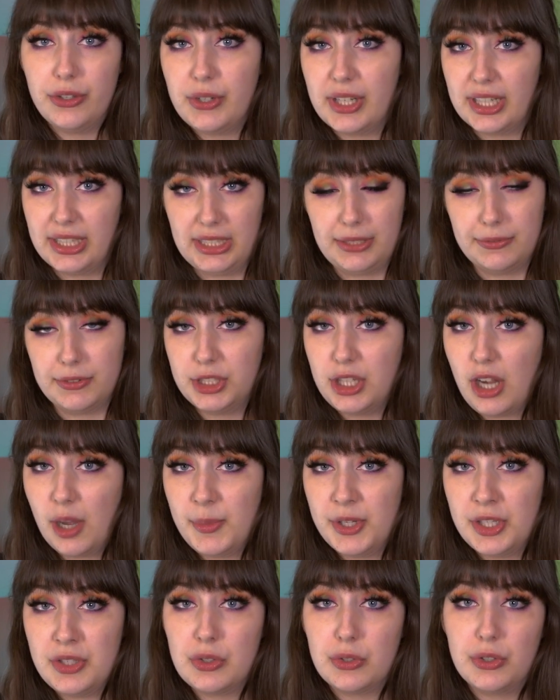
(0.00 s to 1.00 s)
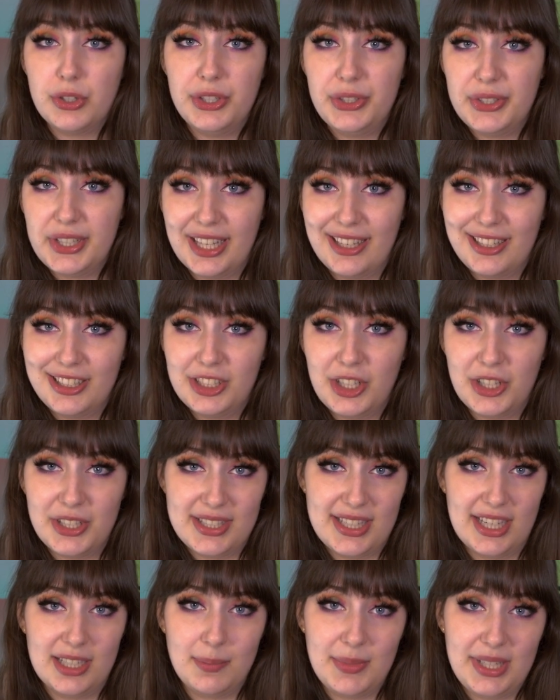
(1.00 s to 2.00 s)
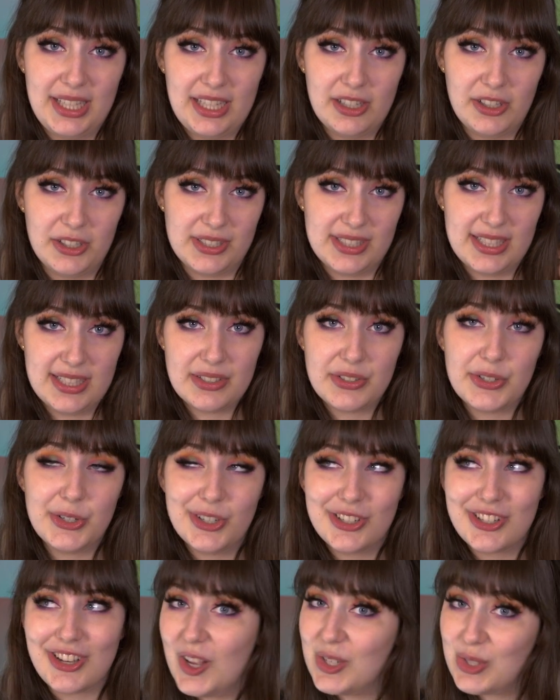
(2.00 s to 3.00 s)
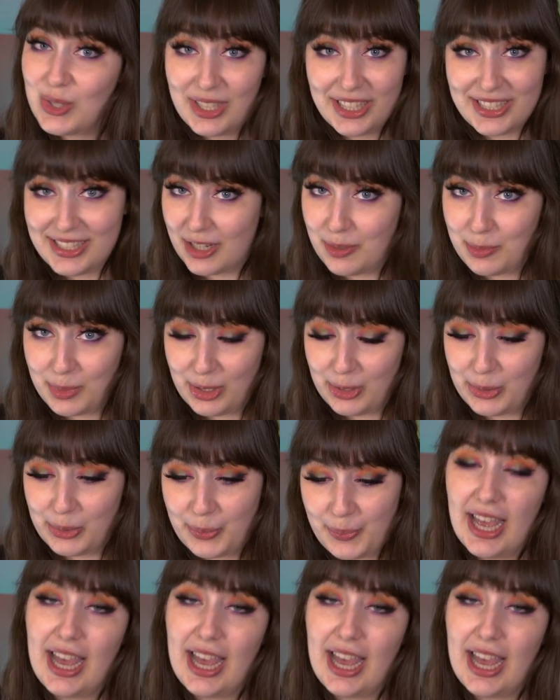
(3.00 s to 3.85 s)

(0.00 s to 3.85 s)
you can leave a comment or you can contact me on Discord, also link down below.